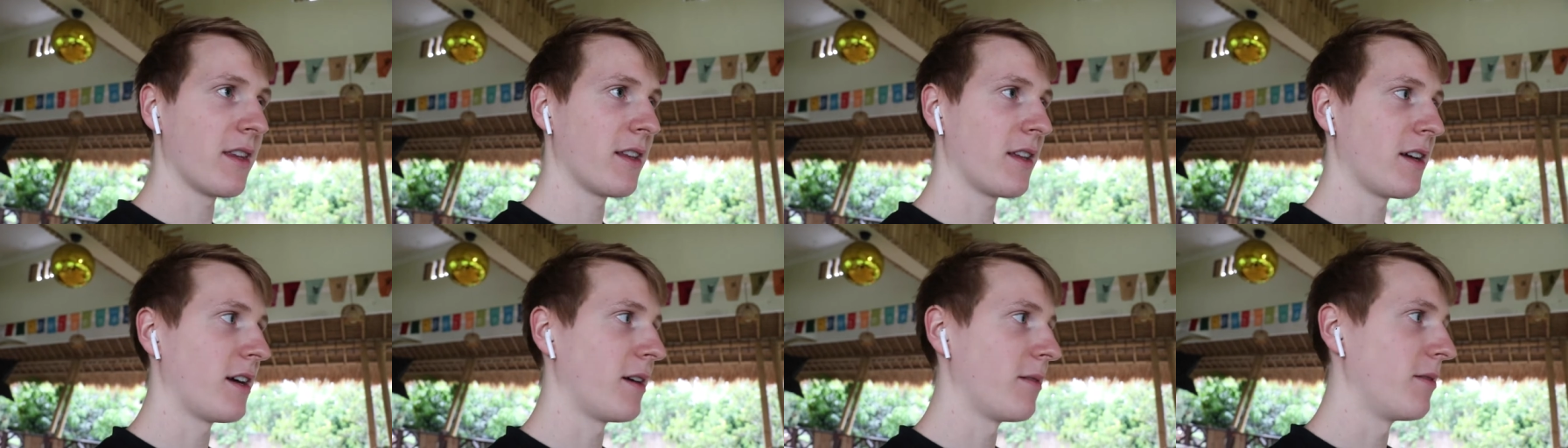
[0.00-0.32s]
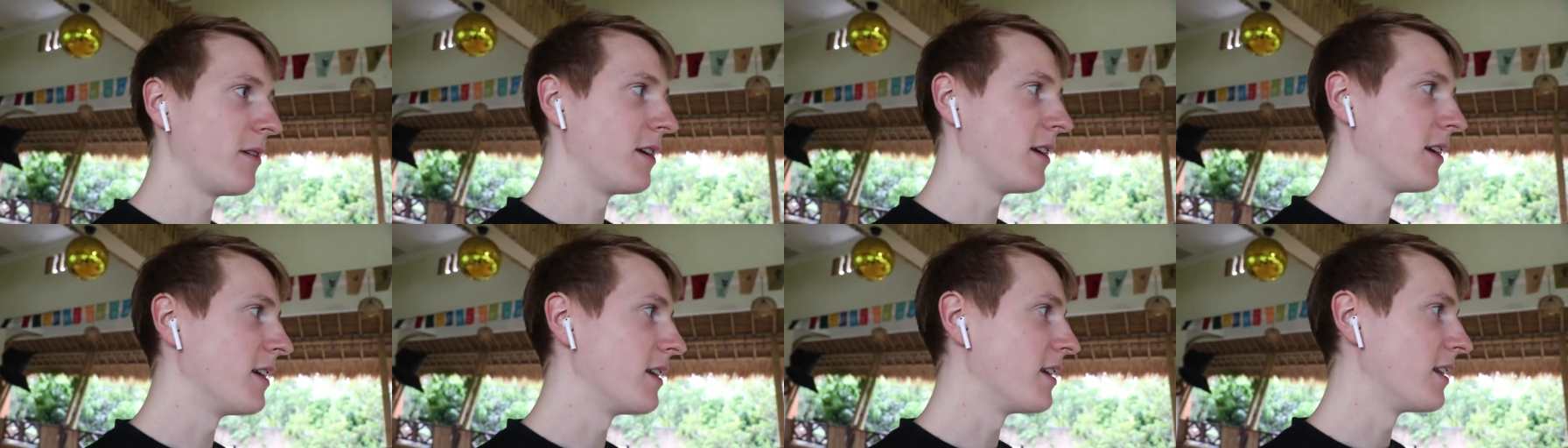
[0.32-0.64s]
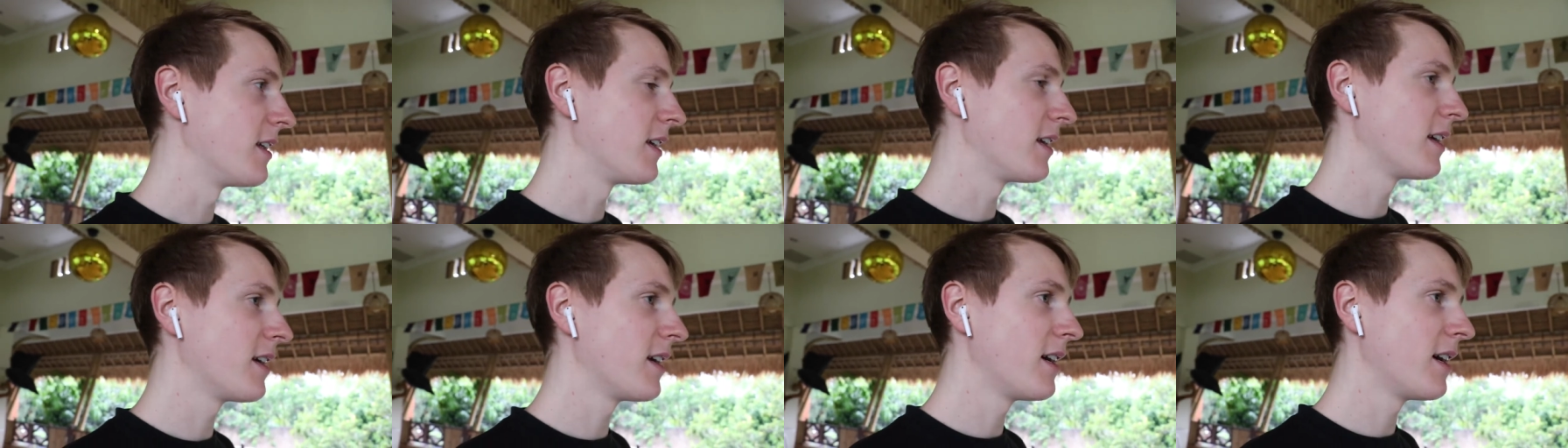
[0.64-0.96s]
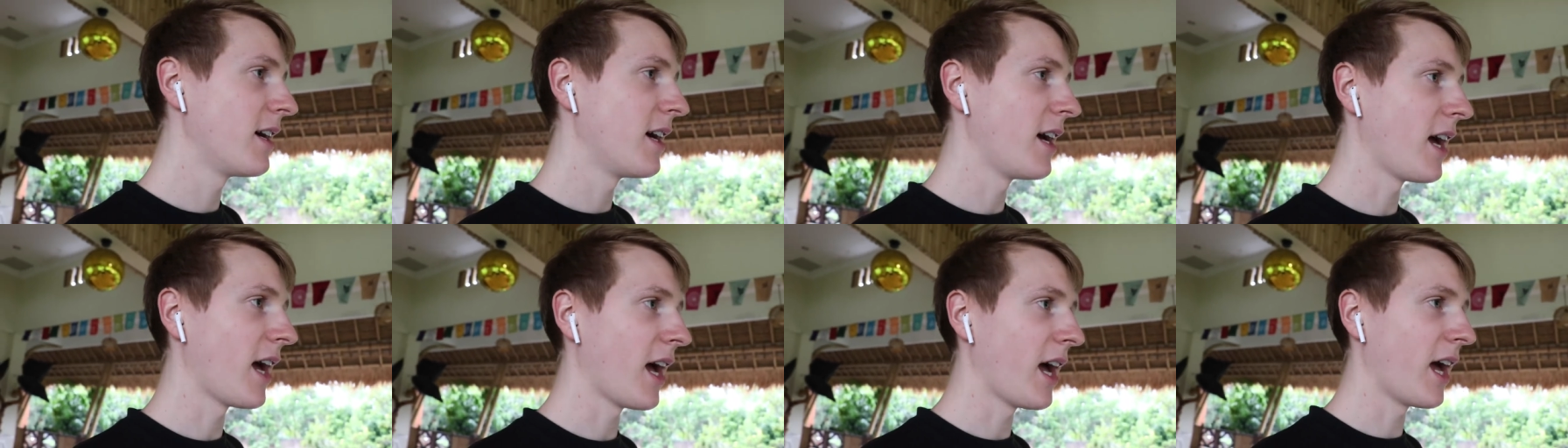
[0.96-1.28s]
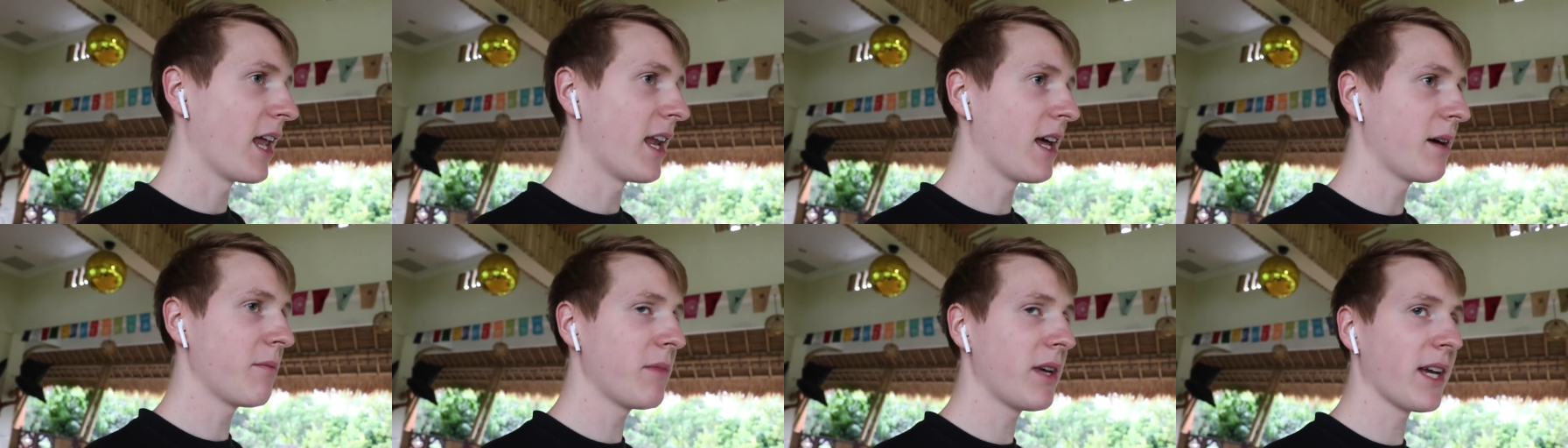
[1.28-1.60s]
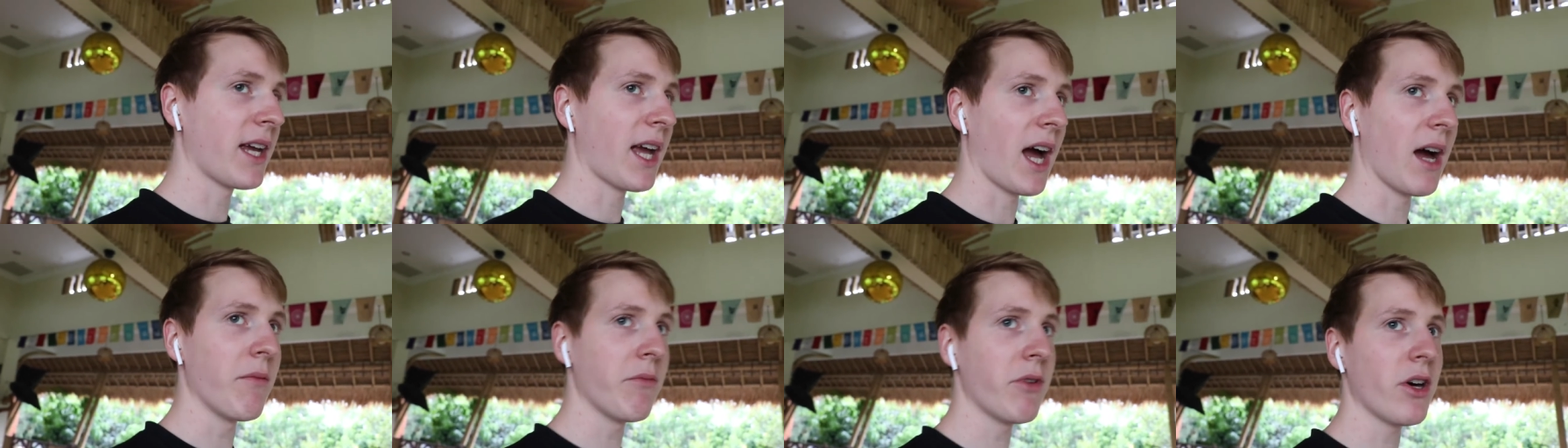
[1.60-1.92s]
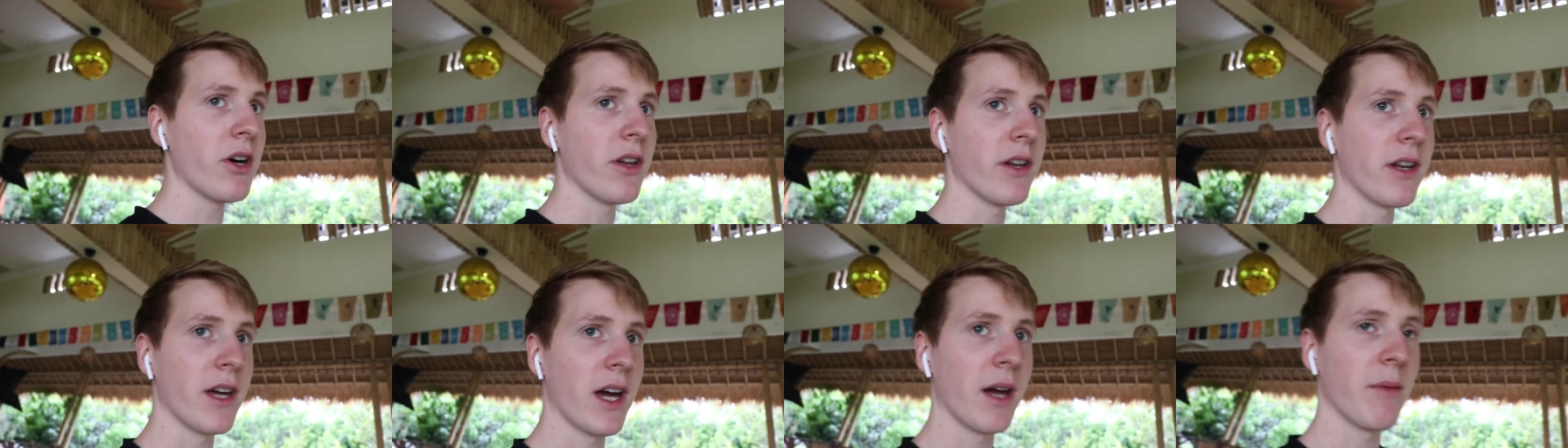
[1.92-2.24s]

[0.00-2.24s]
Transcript: I mean, and I'm like, I'm not,